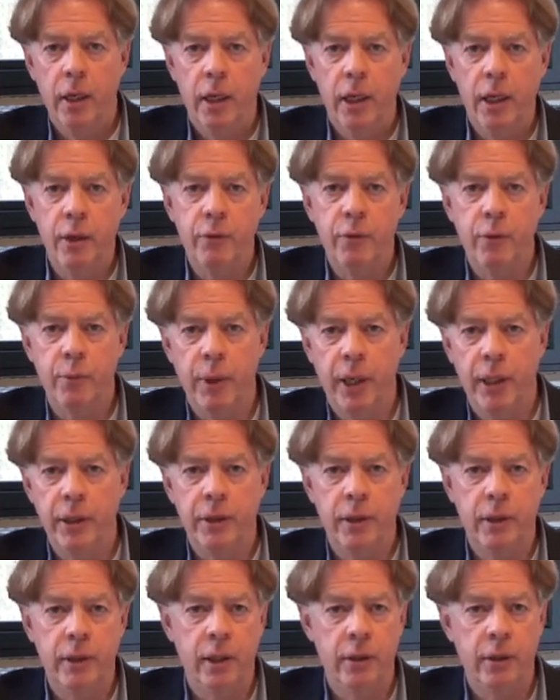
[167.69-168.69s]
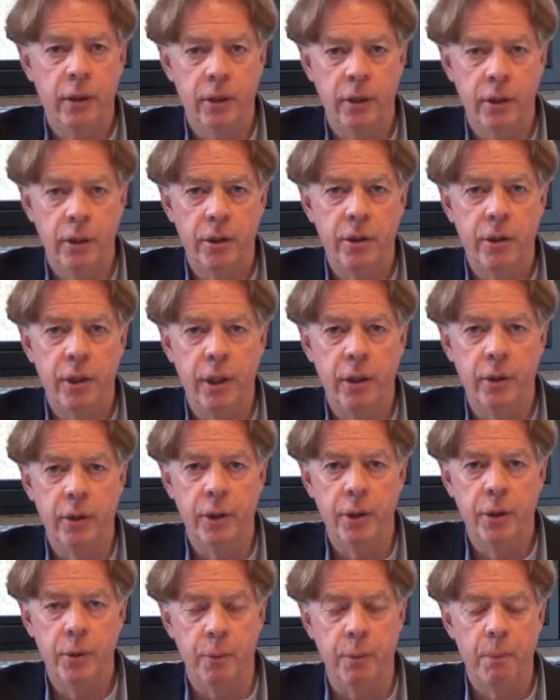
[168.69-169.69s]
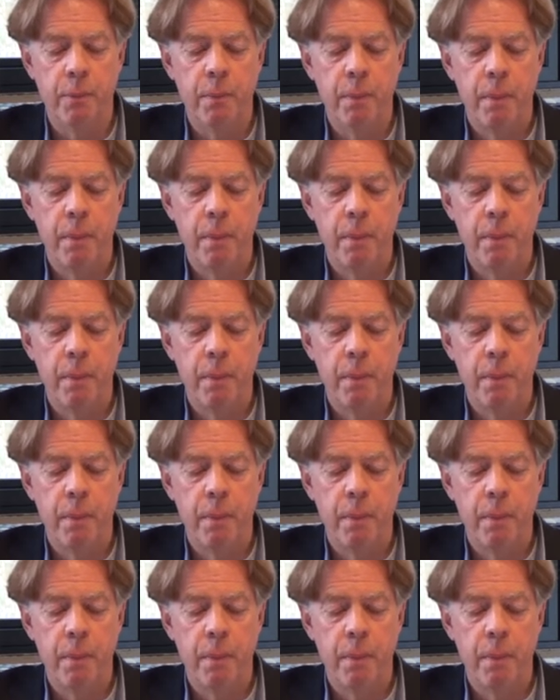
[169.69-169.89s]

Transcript: information that others tell you.